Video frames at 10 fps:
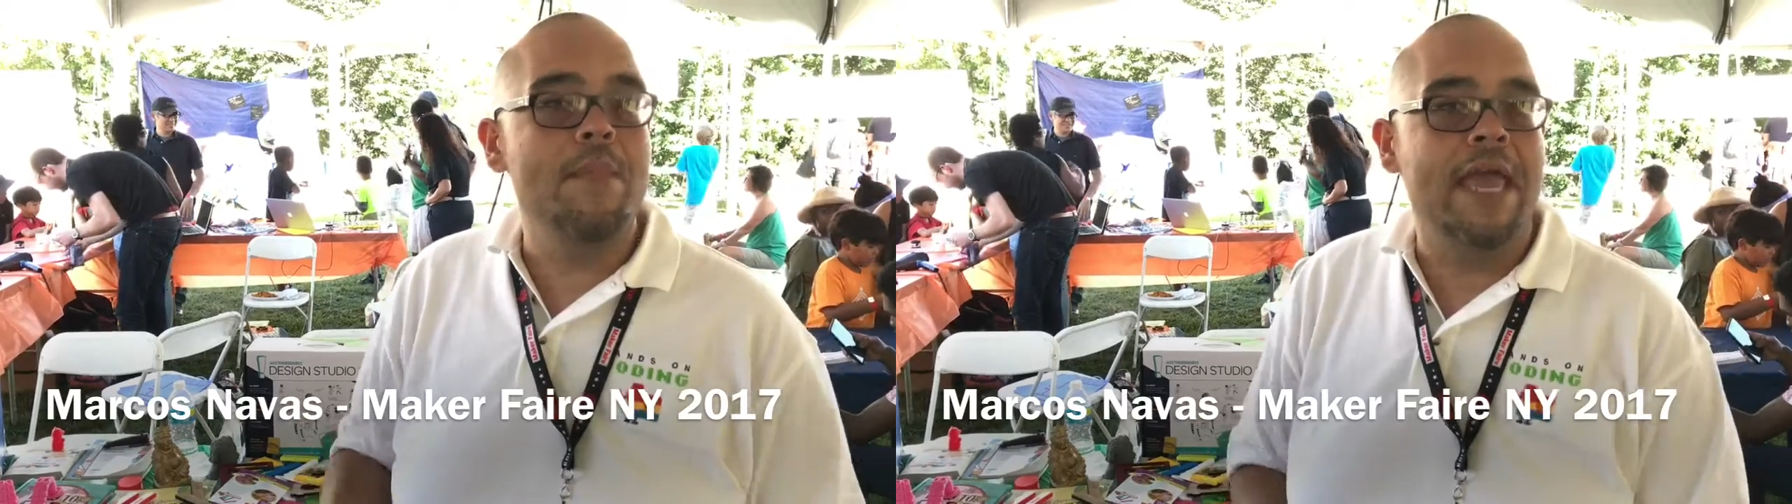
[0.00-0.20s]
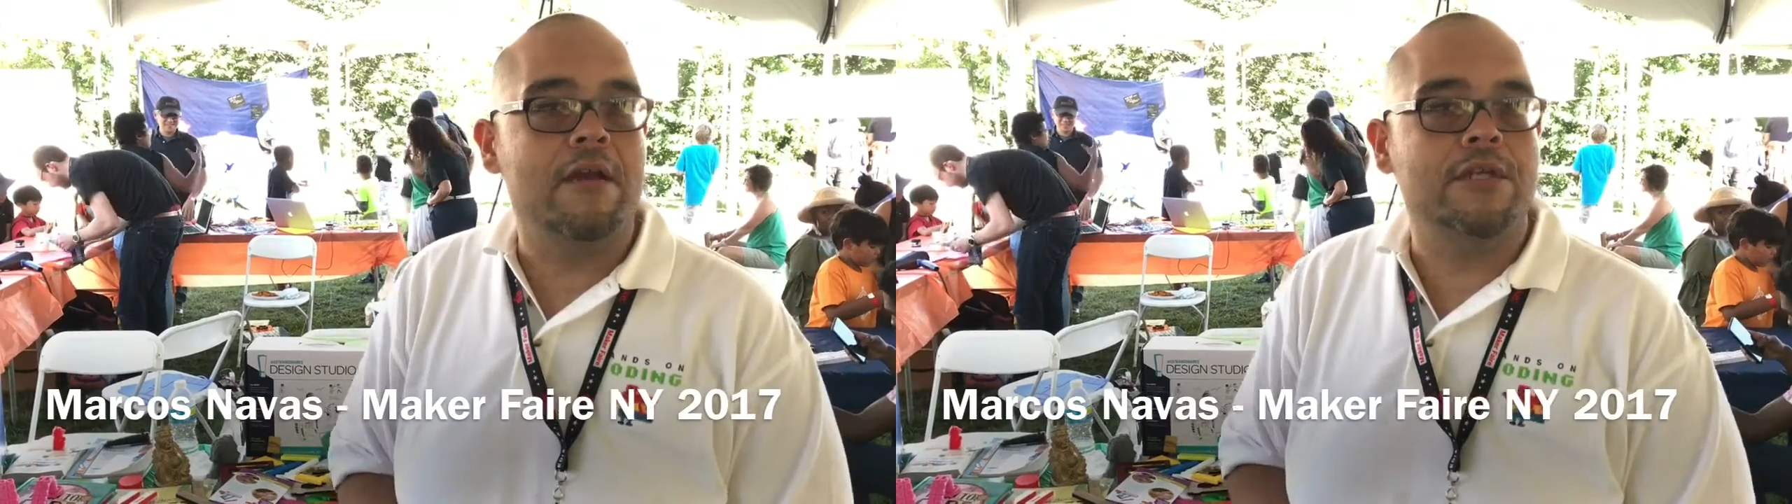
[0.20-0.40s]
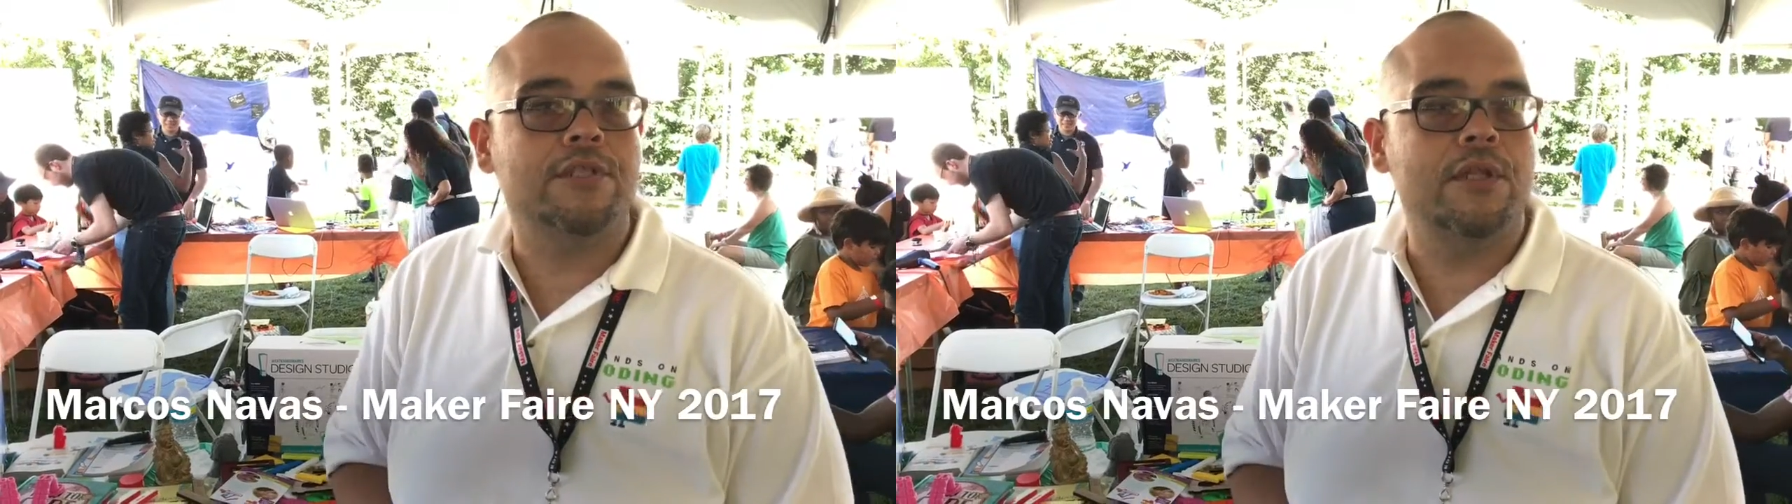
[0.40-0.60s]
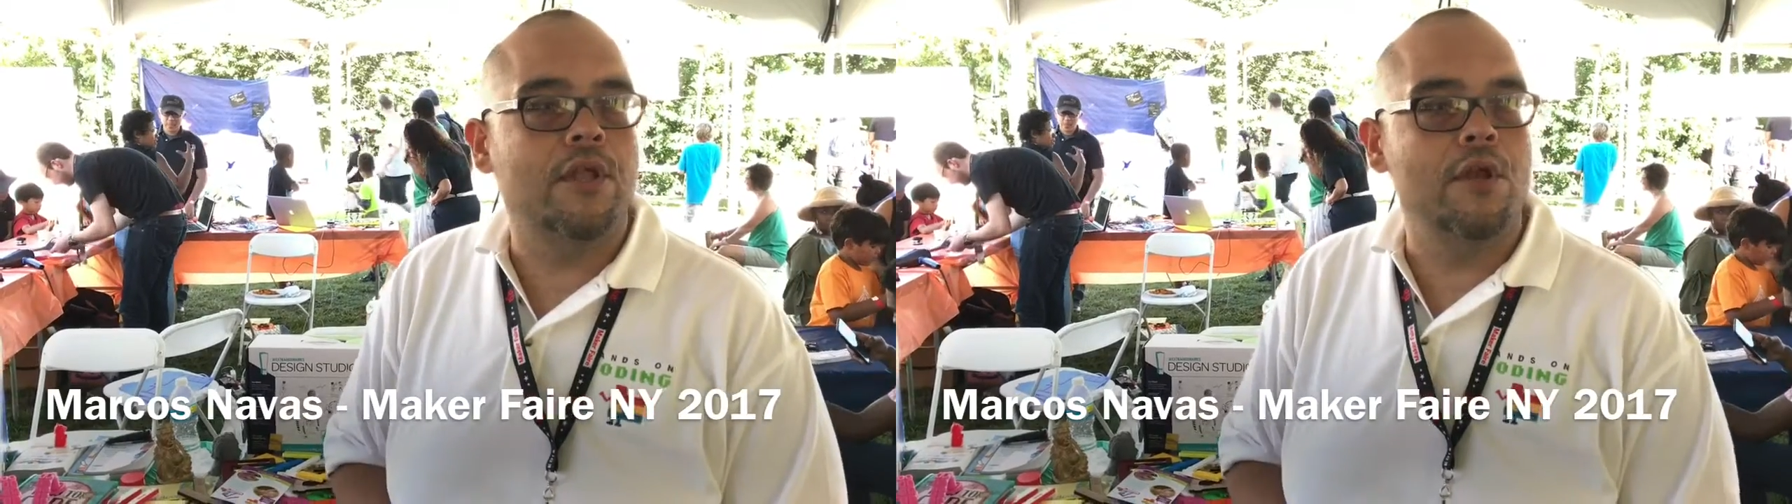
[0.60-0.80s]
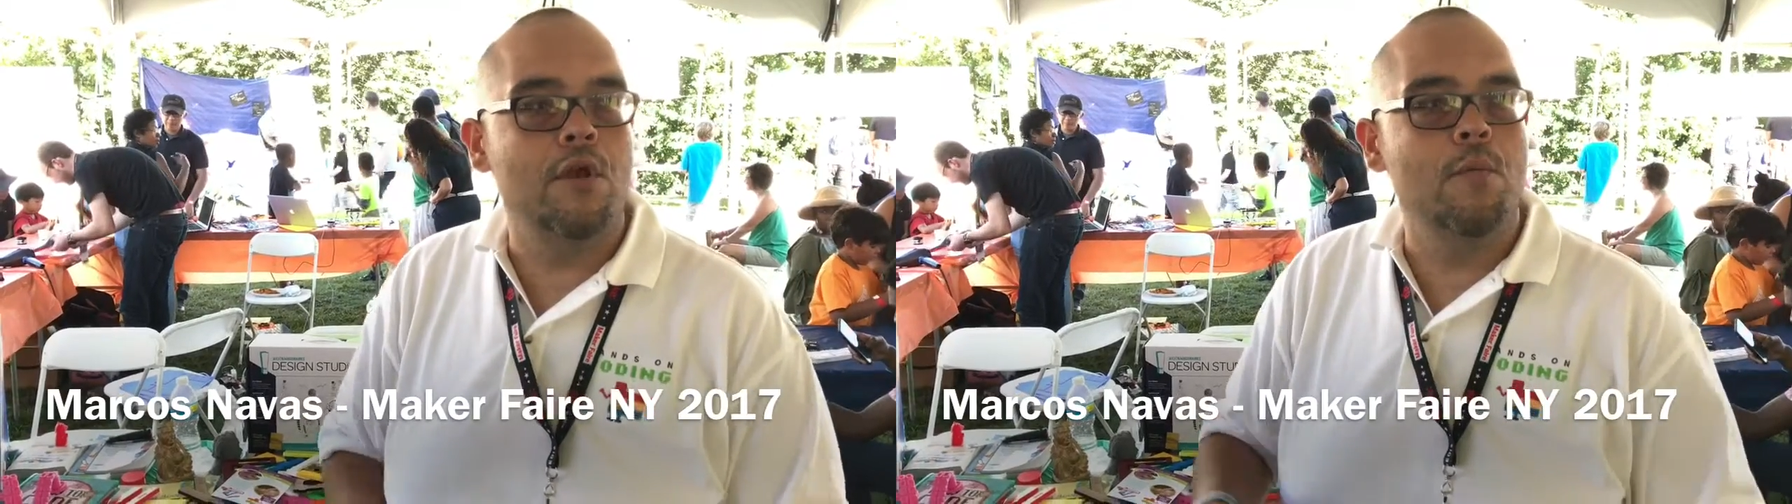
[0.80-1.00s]
makers.
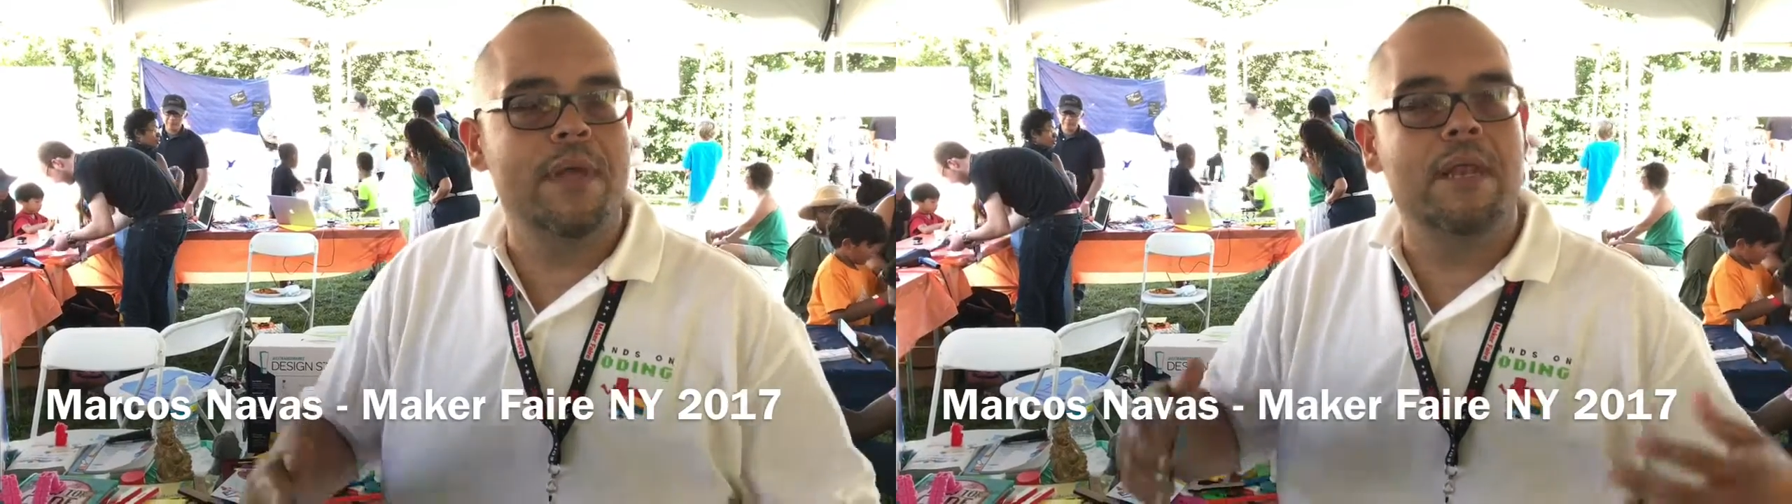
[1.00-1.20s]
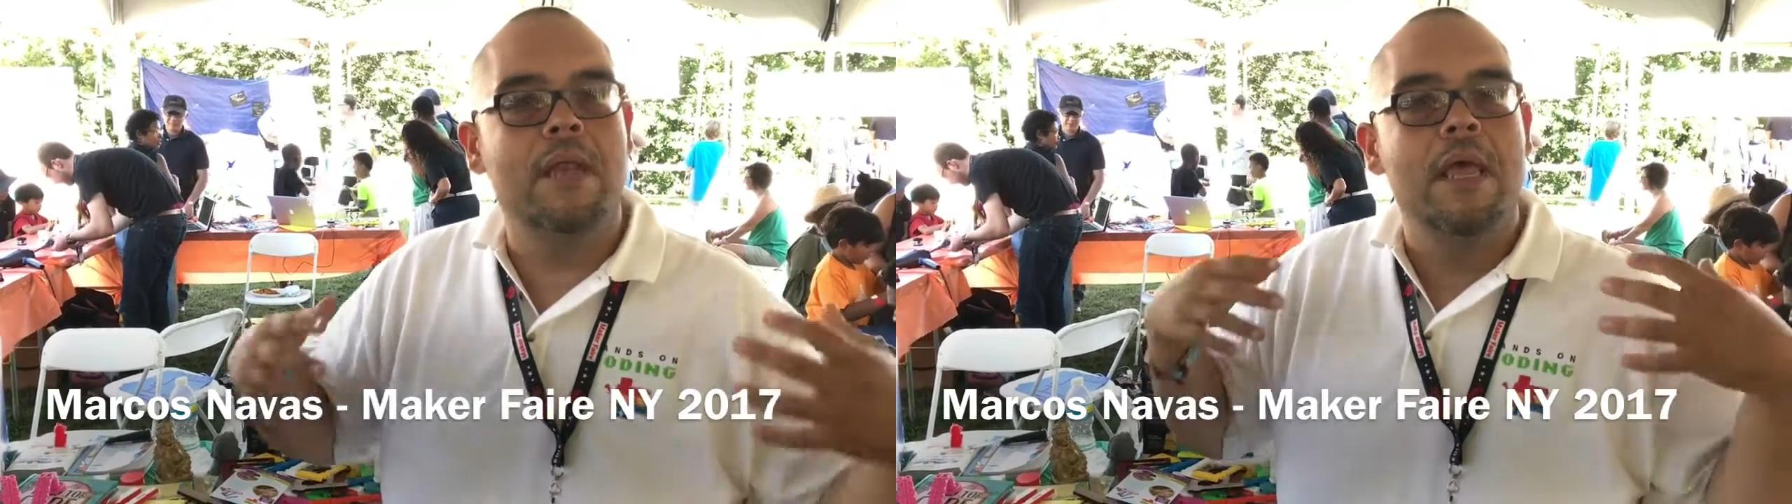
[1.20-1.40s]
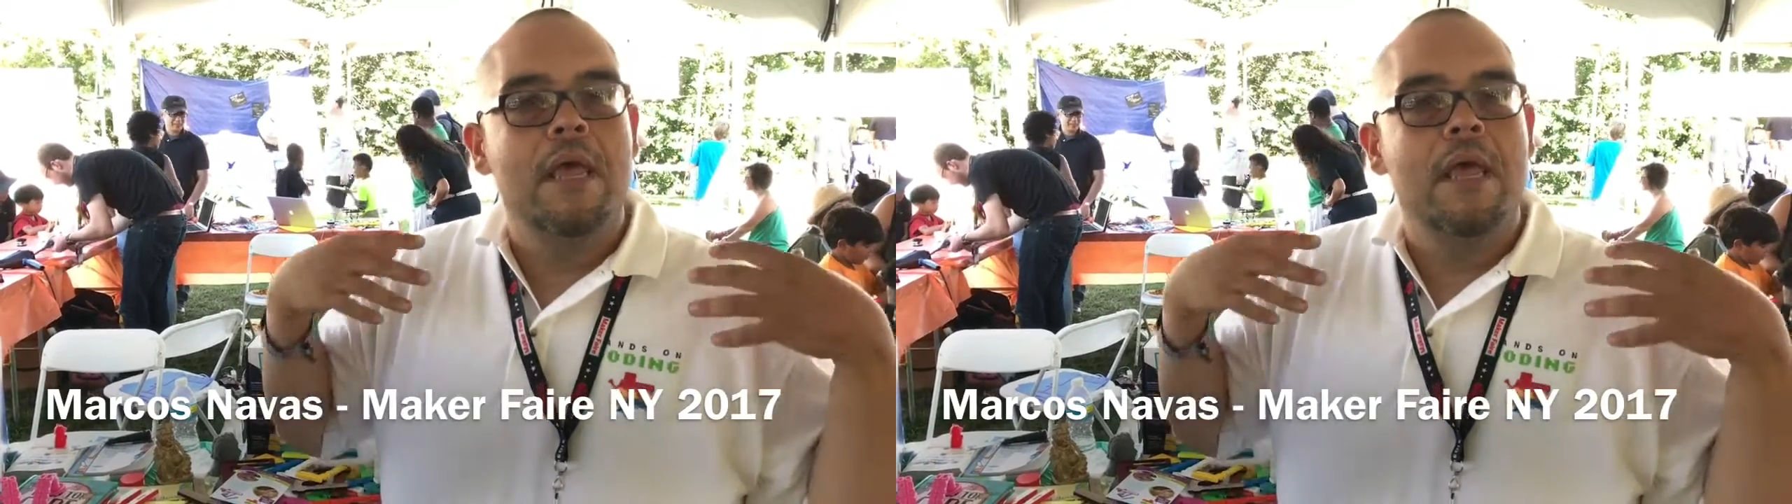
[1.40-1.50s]
The human